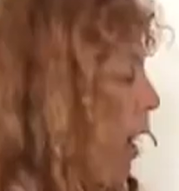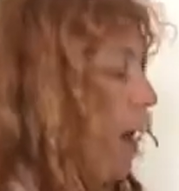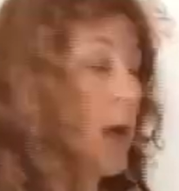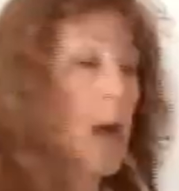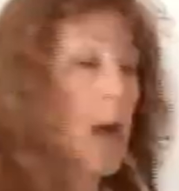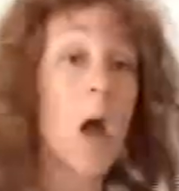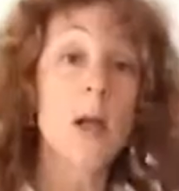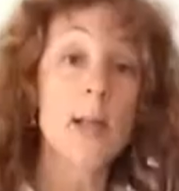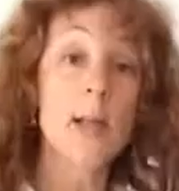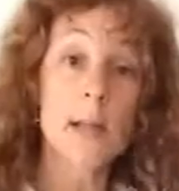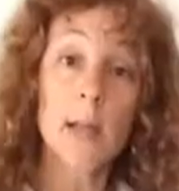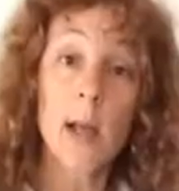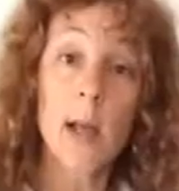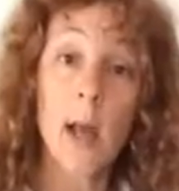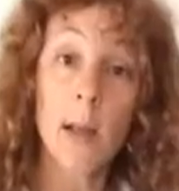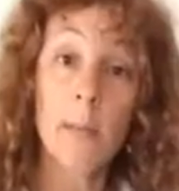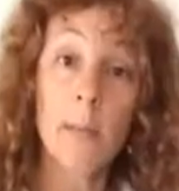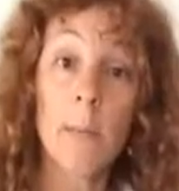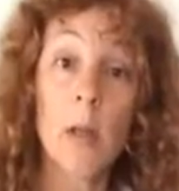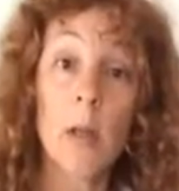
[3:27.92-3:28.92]
Last
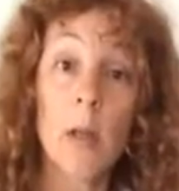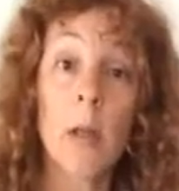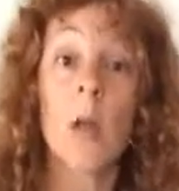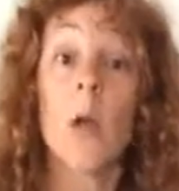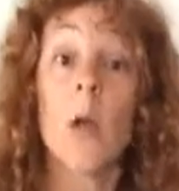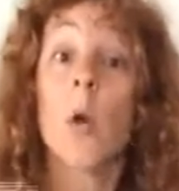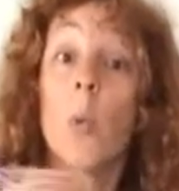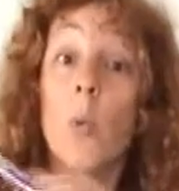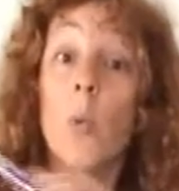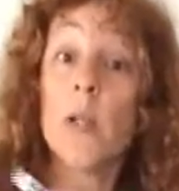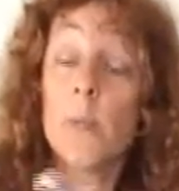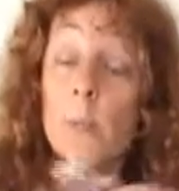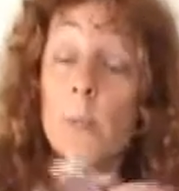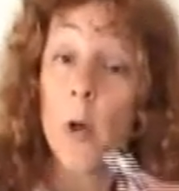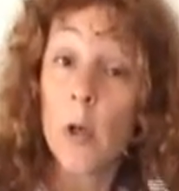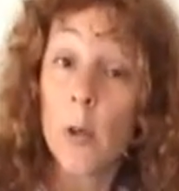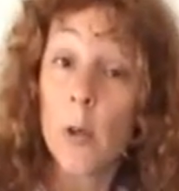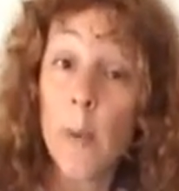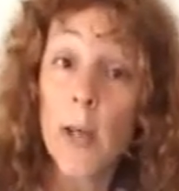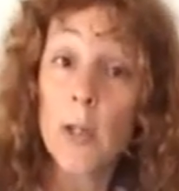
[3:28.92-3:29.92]
time, we
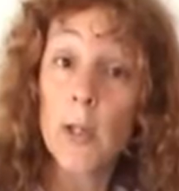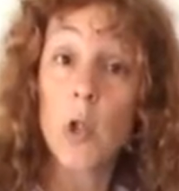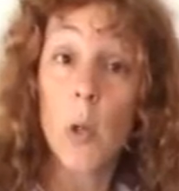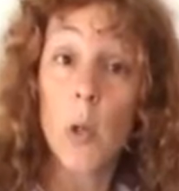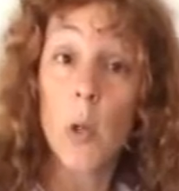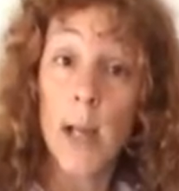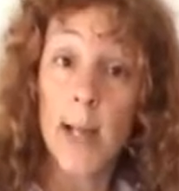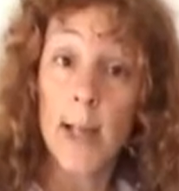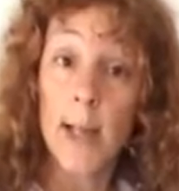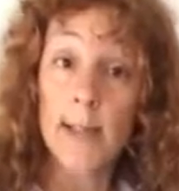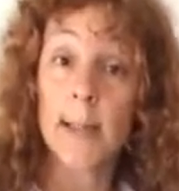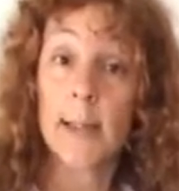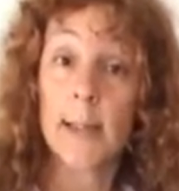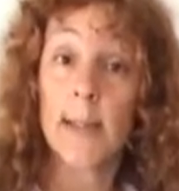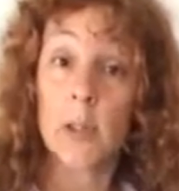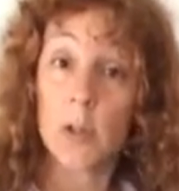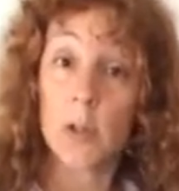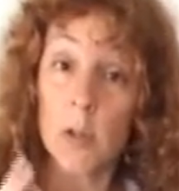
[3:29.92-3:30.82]
spoke about your legs.